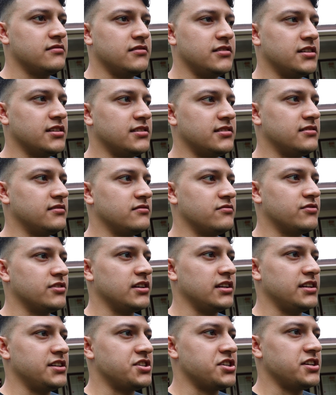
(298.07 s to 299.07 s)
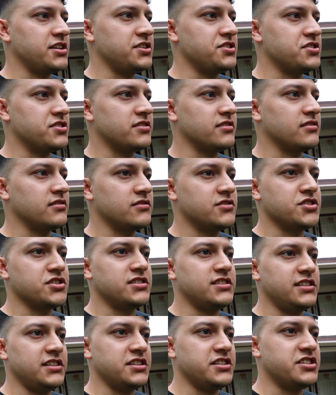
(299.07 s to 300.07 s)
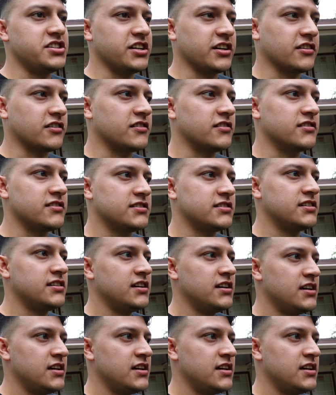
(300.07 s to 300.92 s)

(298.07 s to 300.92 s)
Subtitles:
Nothing really changed, just the injectors.